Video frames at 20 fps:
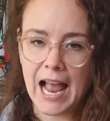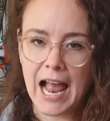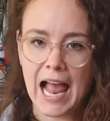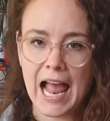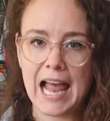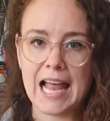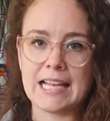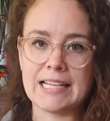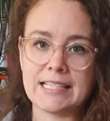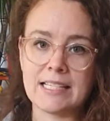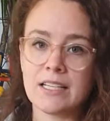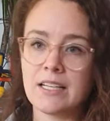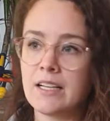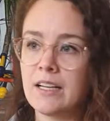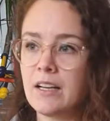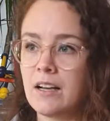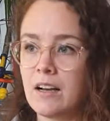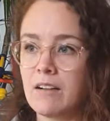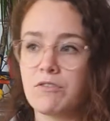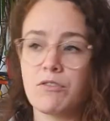And
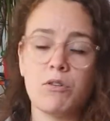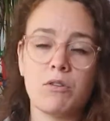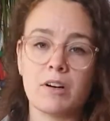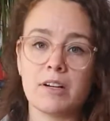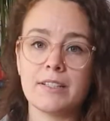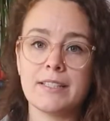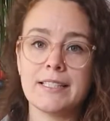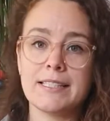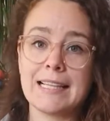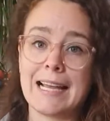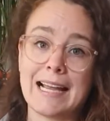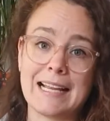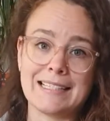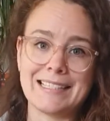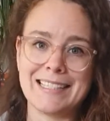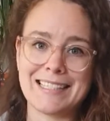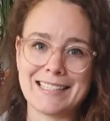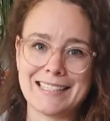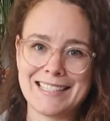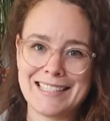of course,
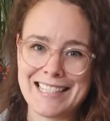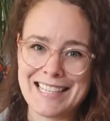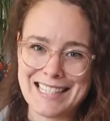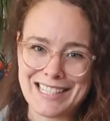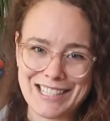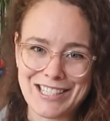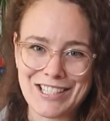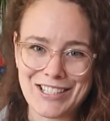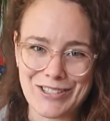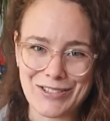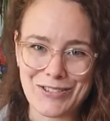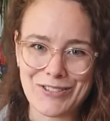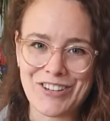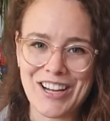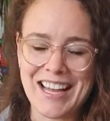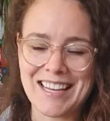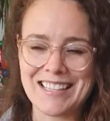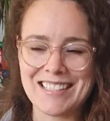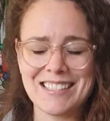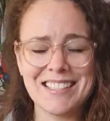antics ensue,
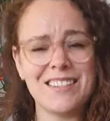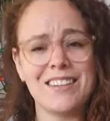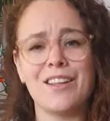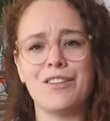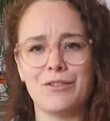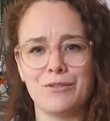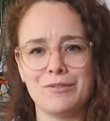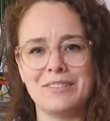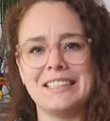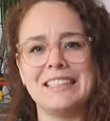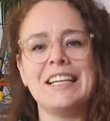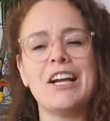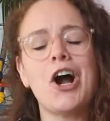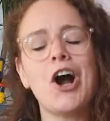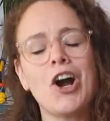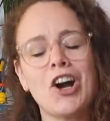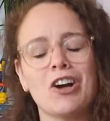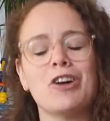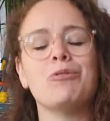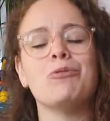and it's another really
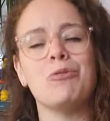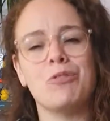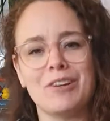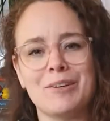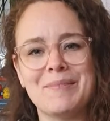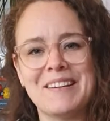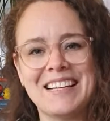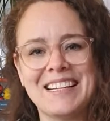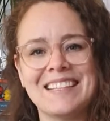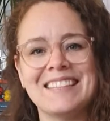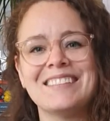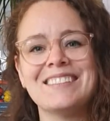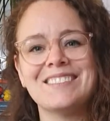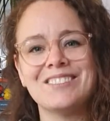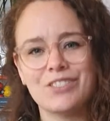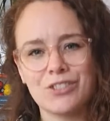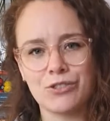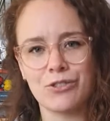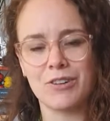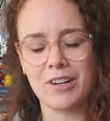heartwarming
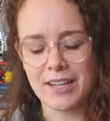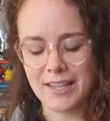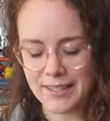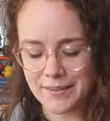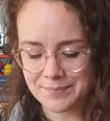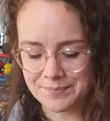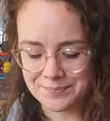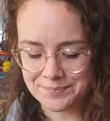story.